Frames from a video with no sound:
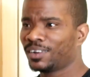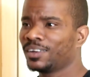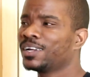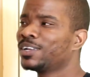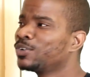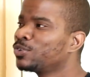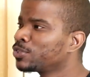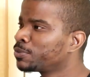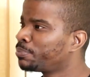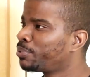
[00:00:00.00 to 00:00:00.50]
All
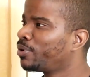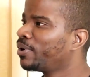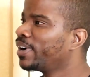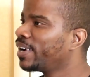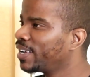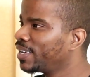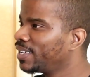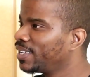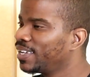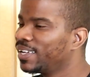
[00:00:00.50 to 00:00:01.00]
you gotta do is
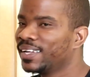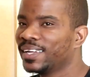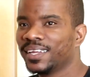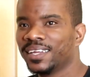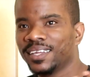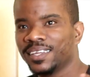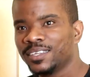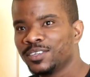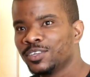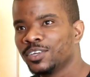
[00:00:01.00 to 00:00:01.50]
pray
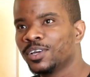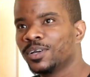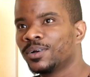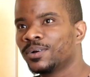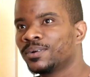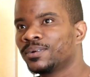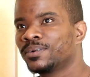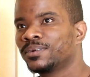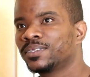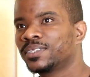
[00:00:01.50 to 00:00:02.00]
and, you
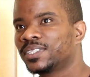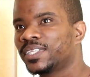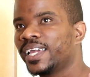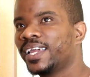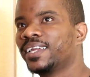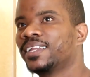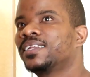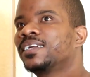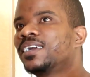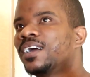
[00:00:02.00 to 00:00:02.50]
know,
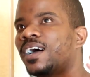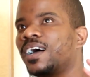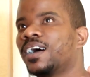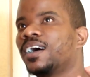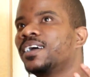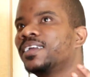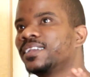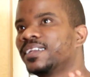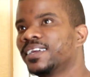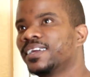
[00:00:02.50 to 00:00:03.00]
thank
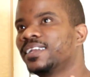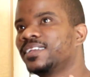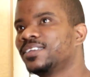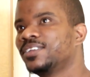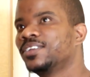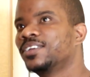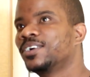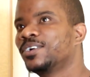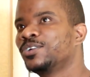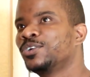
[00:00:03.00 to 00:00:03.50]
God
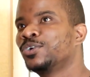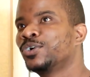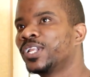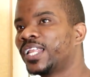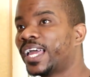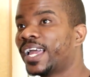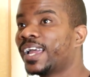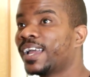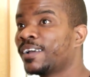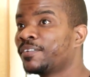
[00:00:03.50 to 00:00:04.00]
that, you know, you're
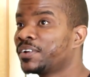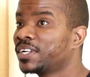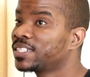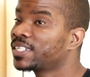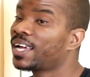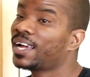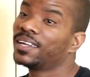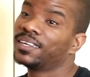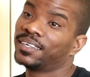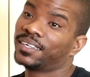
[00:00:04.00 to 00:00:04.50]
alive.
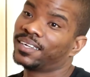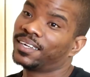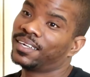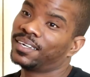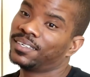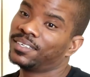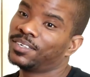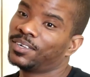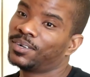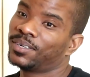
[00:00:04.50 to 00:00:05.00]
That's how I look at
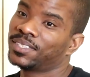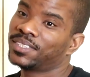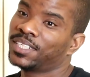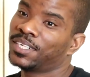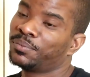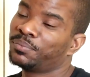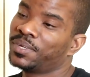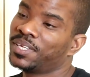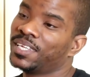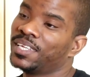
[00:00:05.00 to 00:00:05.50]
it, you know, because
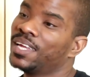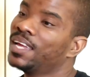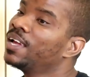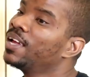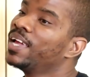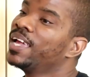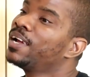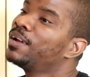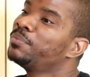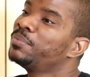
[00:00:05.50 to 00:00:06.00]
it could be
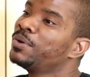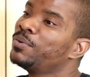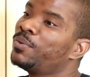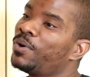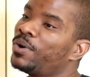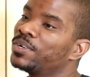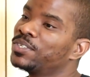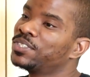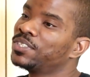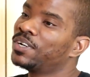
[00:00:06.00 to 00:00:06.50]
it could be
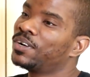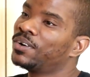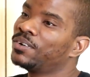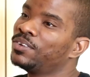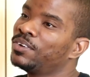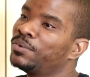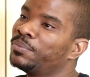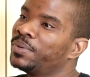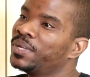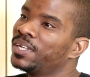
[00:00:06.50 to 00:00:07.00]
worse, you know,
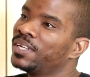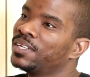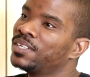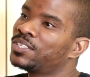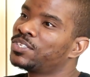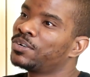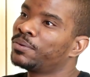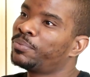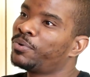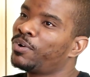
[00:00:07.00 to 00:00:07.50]
you could be
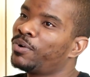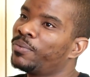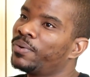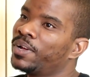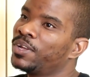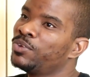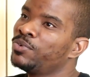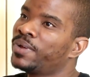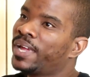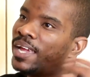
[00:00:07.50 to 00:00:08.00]
to a point
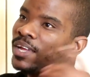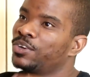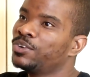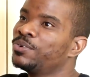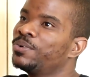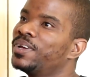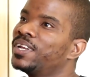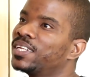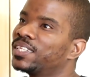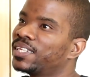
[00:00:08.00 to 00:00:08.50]
where you can't
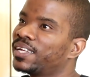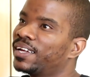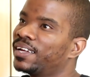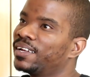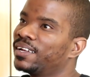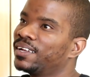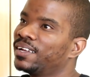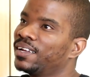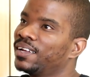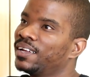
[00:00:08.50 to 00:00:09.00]
do
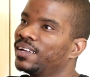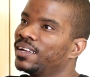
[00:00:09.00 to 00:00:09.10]
anything.